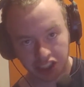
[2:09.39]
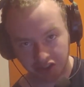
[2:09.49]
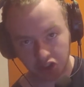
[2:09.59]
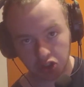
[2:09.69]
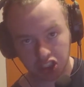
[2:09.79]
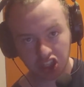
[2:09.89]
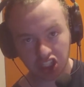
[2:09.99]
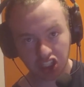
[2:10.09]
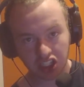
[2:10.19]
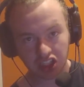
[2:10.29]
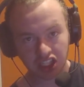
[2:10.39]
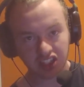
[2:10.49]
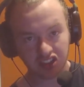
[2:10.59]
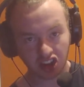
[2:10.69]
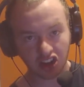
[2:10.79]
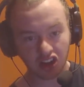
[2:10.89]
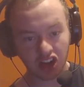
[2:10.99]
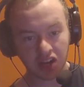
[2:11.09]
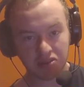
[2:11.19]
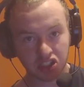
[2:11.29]
If you did this
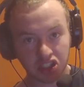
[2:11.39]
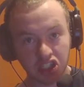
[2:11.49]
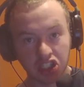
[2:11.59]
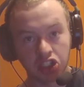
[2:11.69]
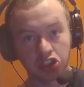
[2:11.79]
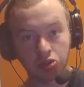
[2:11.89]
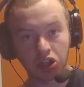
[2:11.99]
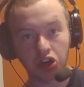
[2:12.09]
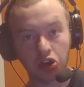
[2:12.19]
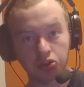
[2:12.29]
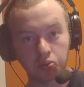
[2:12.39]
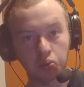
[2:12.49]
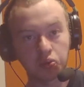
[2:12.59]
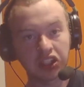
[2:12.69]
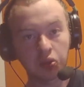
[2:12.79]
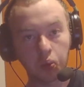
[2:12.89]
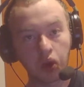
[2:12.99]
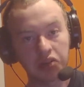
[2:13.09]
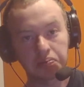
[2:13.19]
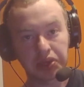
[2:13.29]
option, you not need
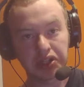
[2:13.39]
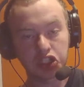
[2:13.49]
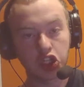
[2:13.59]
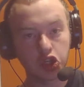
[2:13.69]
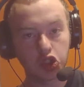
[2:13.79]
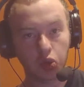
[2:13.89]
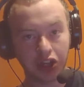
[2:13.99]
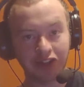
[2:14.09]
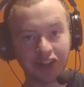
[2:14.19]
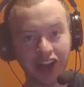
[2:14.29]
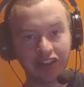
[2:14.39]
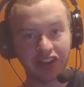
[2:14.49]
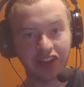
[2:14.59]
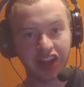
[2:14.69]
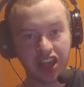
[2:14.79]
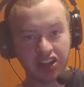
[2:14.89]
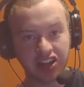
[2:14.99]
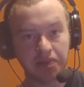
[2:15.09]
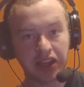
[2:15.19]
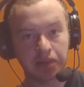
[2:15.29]
one, but two 25
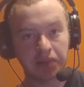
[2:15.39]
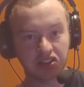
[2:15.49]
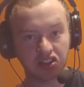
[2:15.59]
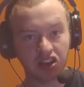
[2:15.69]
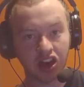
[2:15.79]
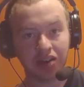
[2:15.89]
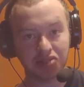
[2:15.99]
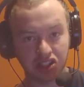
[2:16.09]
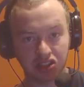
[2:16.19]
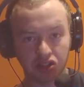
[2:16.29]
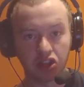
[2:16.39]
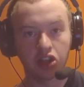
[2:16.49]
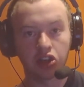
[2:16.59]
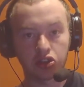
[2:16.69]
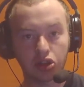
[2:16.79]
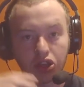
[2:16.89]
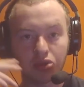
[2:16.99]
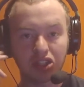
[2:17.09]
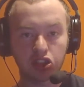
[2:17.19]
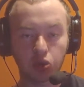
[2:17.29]
internet megabits options. So you
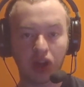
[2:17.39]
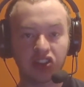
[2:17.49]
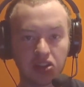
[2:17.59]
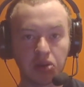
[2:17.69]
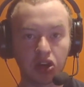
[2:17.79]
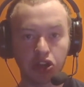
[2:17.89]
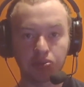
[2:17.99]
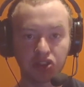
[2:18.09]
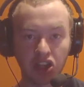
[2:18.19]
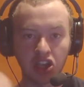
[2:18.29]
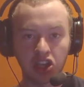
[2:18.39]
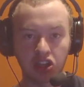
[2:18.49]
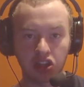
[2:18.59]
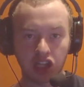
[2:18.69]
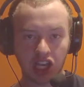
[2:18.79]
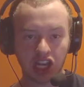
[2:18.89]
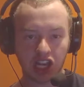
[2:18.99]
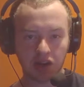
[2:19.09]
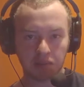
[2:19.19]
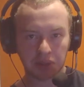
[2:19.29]
would need twice the modems.
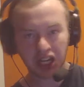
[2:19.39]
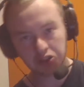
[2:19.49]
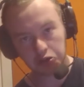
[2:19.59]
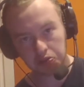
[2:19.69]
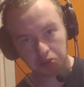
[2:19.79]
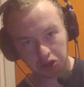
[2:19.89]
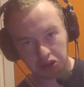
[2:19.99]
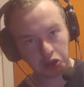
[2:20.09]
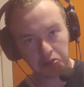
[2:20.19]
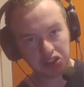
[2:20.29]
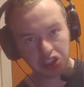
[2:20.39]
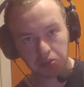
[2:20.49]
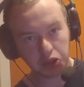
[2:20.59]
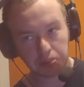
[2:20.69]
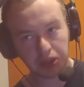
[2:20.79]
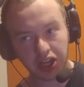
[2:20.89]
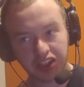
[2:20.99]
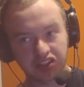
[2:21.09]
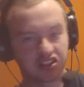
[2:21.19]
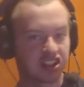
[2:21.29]
The price would be double the
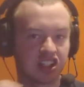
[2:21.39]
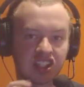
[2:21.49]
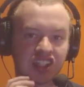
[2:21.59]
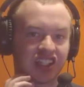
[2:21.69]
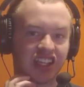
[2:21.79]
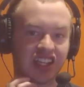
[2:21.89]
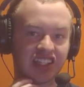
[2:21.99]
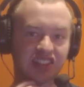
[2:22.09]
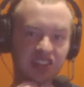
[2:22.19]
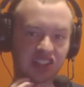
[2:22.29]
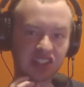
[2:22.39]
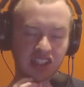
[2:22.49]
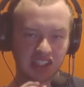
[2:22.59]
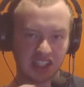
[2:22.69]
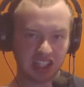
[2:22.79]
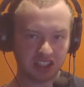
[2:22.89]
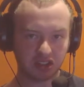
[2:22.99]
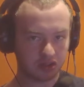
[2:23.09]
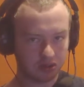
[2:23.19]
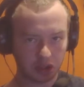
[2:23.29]
price. And
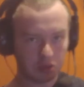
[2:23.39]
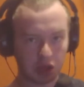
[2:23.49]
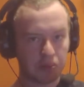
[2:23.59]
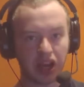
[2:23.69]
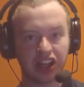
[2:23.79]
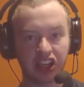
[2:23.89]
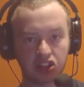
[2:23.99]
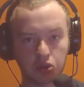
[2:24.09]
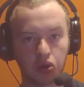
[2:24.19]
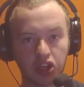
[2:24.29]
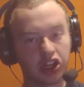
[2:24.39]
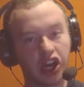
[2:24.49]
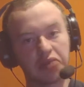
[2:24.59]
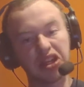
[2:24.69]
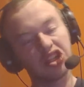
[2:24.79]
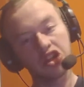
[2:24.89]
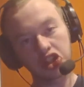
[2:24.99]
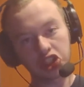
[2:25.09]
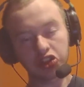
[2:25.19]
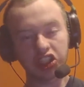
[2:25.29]
just you combining it into one. I mean,
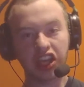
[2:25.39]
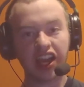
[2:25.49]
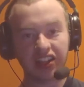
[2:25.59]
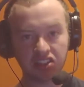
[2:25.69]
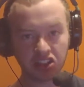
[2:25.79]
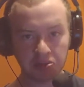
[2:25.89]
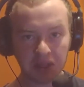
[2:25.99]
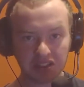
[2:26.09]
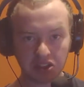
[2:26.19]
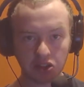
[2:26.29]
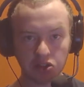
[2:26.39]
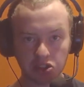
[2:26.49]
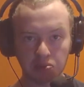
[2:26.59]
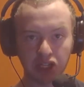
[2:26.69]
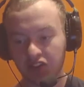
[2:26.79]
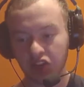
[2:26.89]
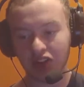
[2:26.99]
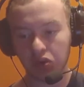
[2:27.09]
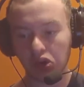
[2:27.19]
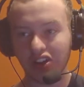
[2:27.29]
usually, yeah, it's not the best solution, but if you
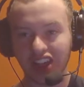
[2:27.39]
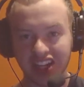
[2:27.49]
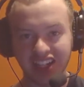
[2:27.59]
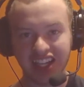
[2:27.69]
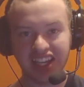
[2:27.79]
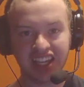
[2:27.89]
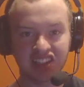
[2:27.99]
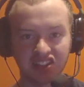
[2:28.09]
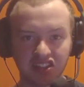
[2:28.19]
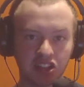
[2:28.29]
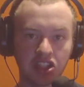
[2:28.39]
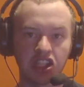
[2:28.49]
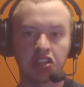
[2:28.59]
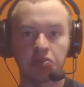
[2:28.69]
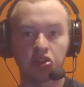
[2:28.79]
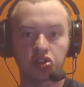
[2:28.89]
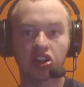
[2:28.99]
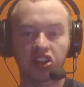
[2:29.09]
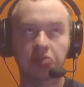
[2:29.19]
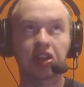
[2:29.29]
have rural internet, it's most
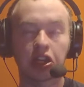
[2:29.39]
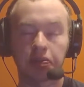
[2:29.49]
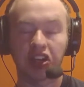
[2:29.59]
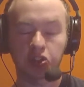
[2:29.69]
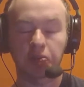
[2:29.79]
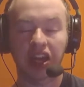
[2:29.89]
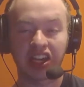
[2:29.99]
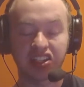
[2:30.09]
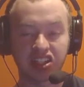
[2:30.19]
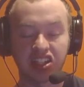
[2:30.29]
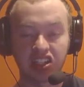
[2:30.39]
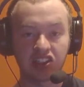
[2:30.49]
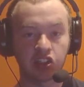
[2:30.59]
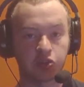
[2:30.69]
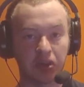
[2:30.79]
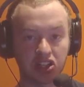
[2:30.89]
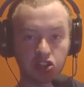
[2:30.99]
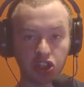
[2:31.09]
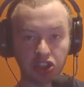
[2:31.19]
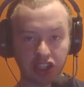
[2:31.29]
likely be your best bet.
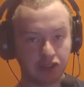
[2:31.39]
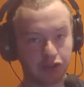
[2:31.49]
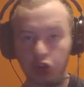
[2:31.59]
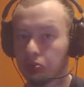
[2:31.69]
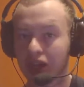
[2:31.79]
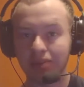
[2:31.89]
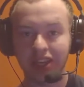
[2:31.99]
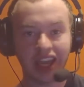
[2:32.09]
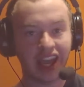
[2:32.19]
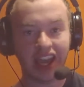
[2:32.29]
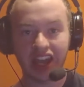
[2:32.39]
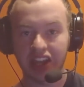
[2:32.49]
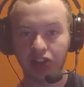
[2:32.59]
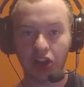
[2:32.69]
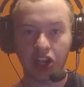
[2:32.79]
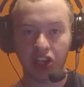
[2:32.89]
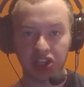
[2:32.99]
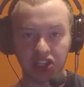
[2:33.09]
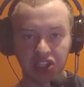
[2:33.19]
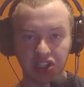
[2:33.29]
Especially like if you maybe had
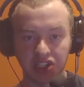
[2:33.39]
like.